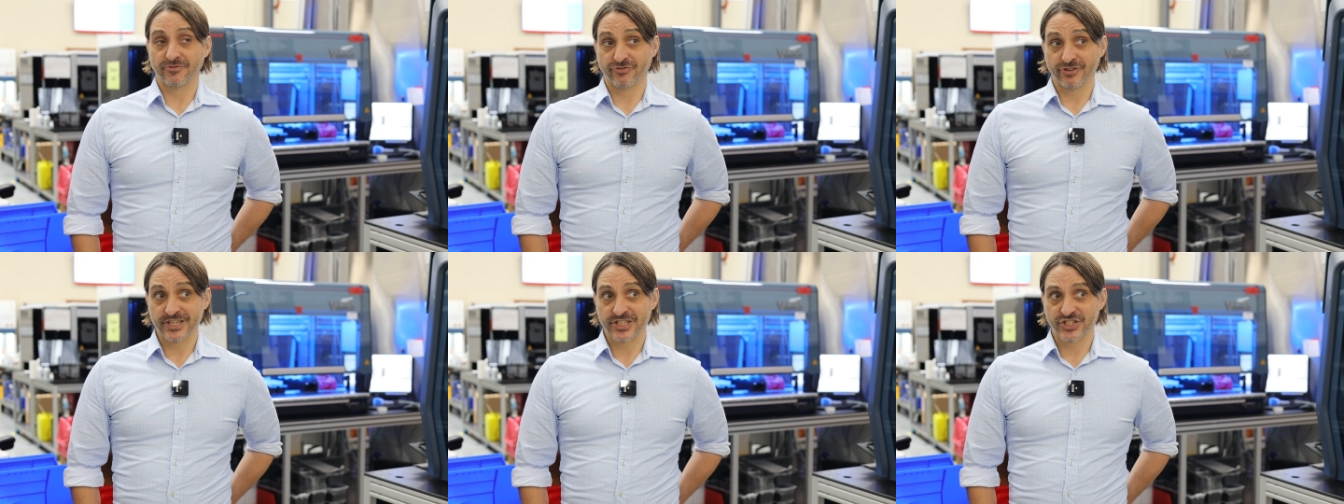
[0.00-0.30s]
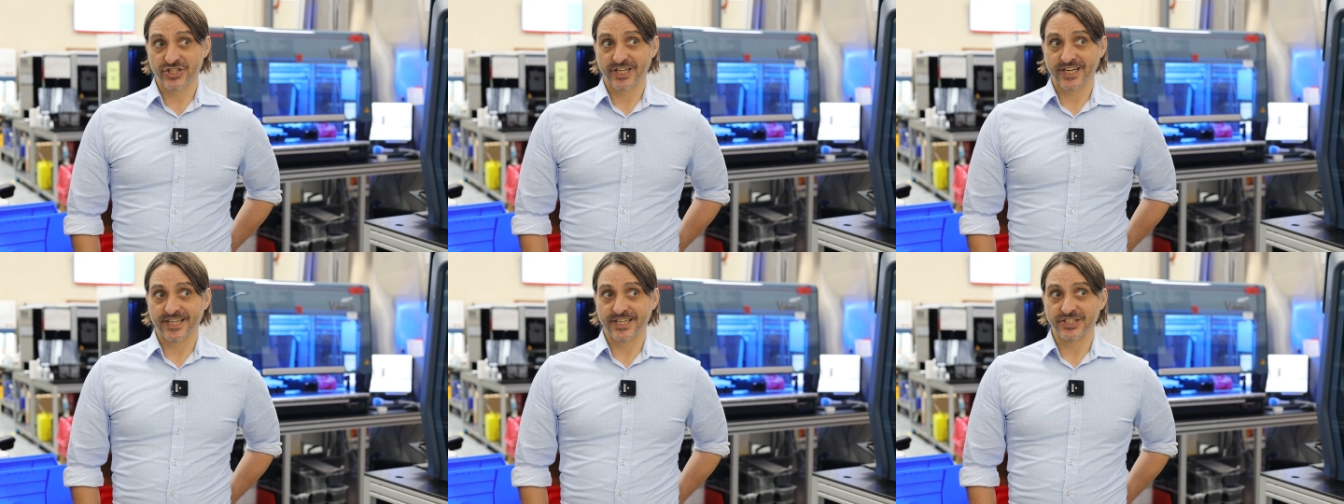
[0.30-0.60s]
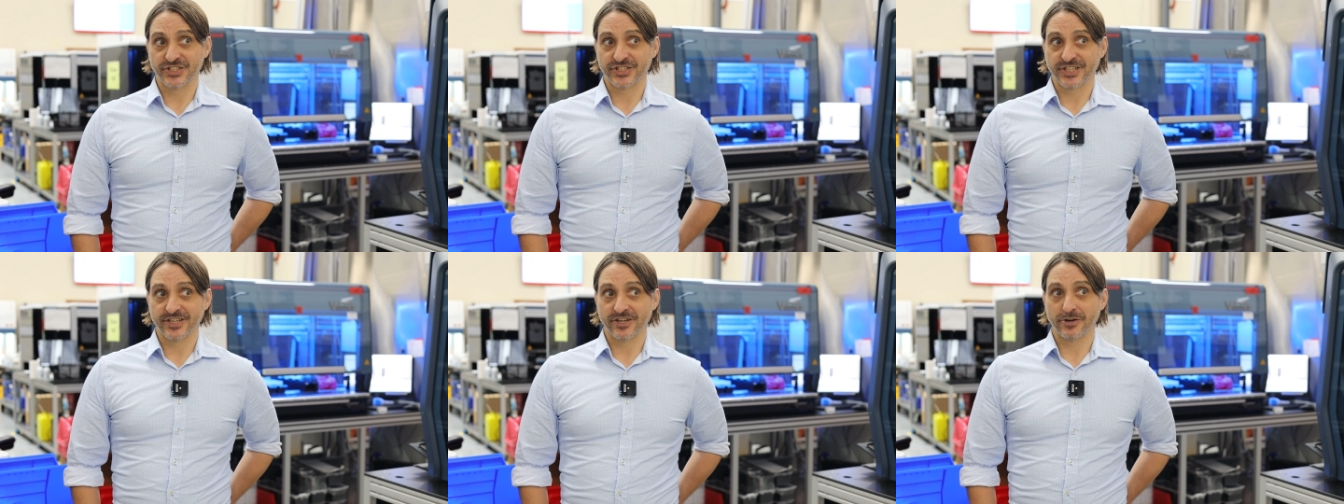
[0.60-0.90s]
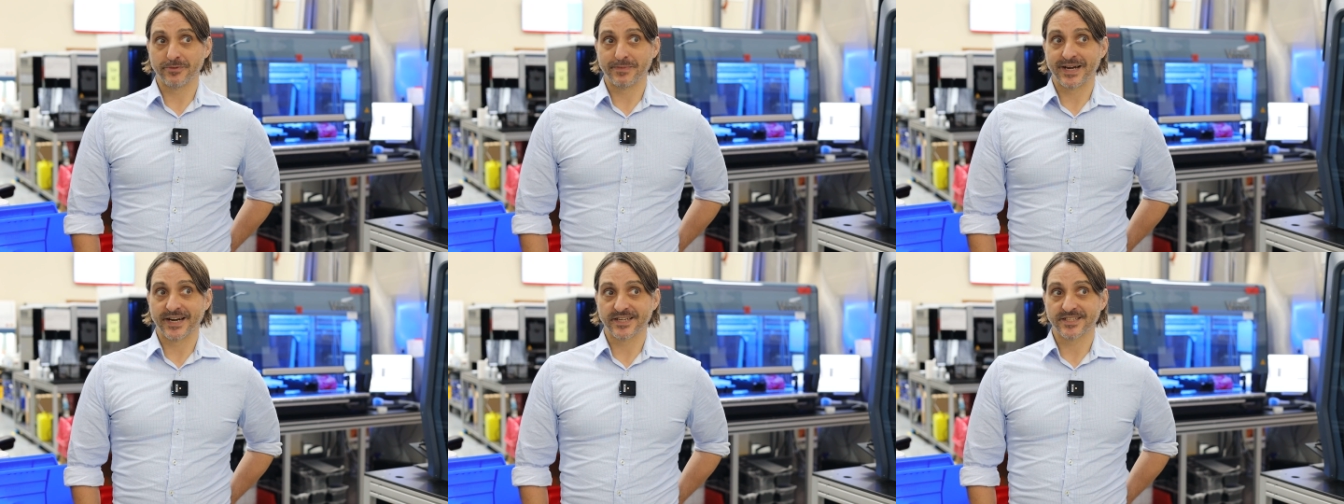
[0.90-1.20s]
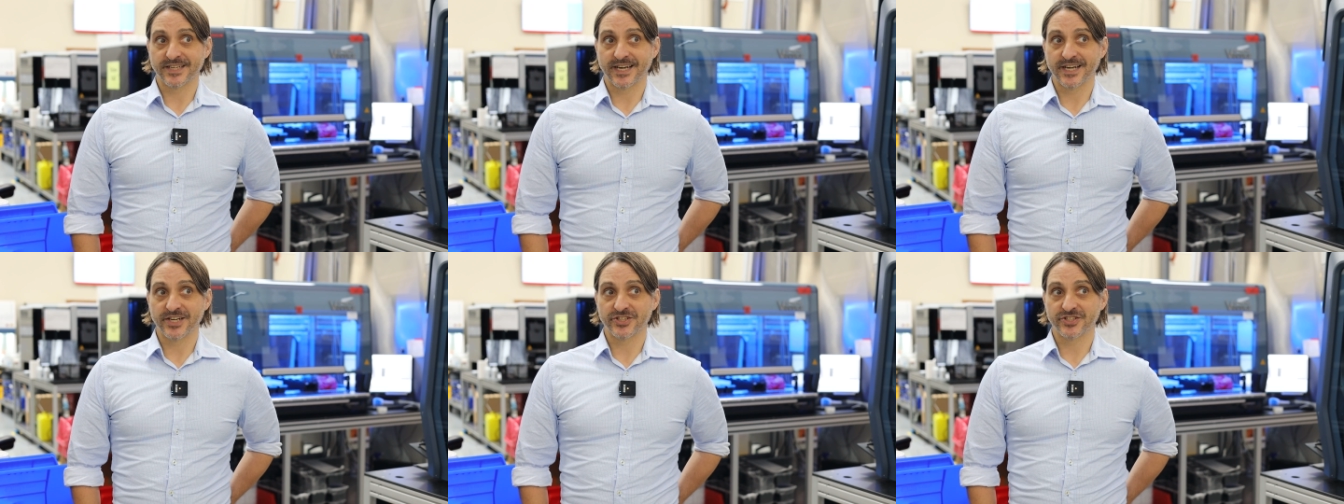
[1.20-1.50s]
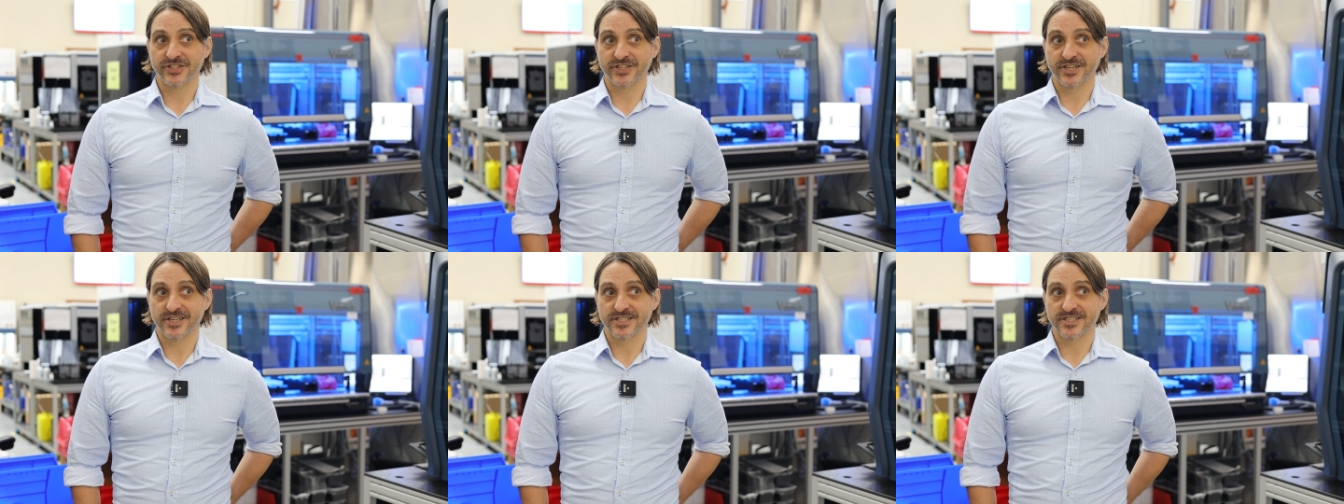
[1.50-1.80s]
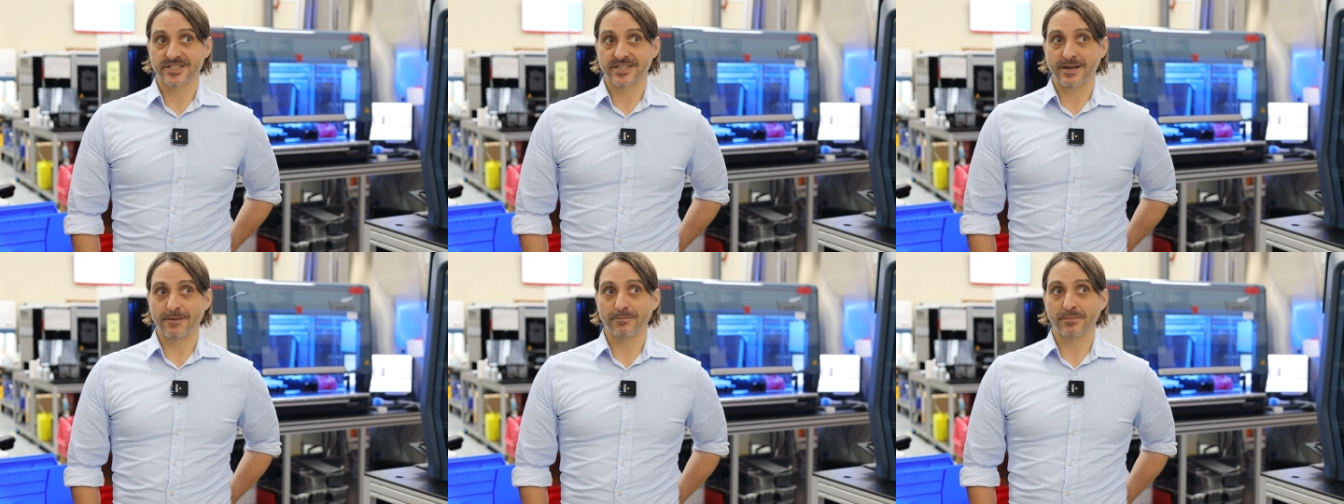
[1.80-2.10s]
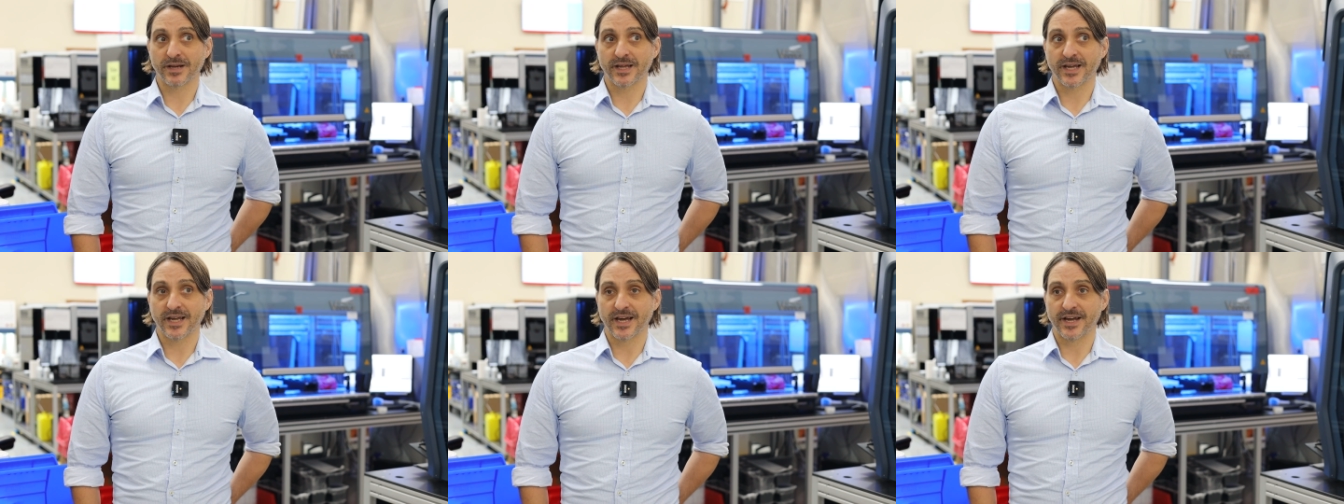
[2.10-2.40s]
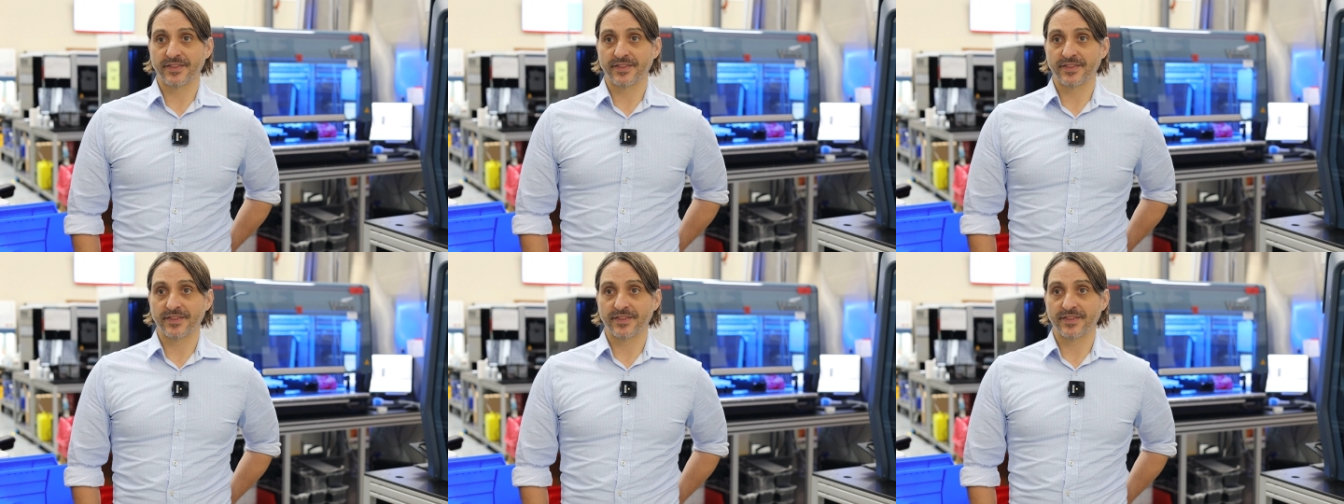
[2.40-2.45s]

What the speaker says: originally genome annotation and assembly,